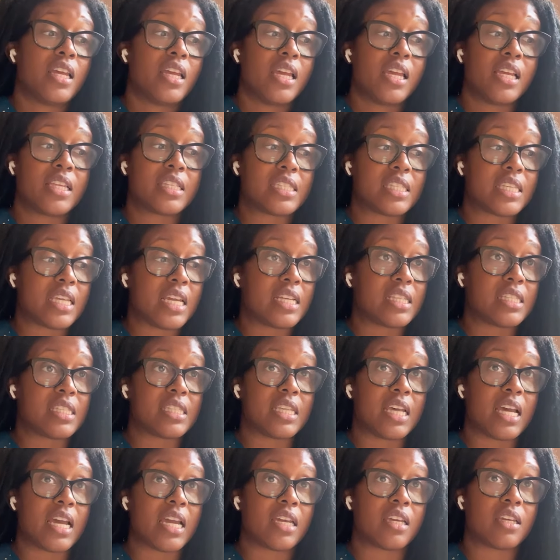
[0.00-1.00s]
it's
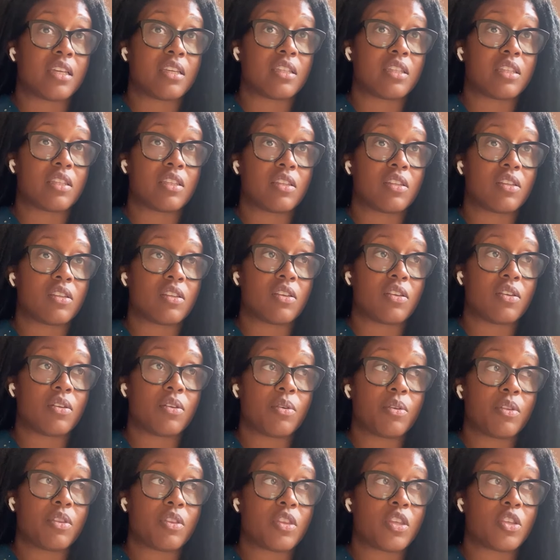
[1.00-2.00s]
it's like
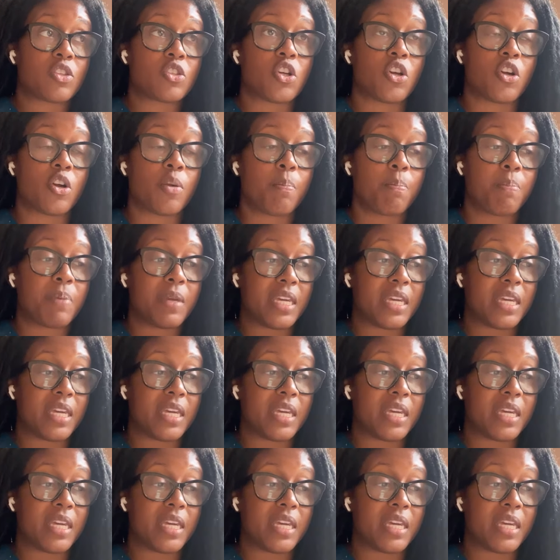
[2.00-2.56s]
the term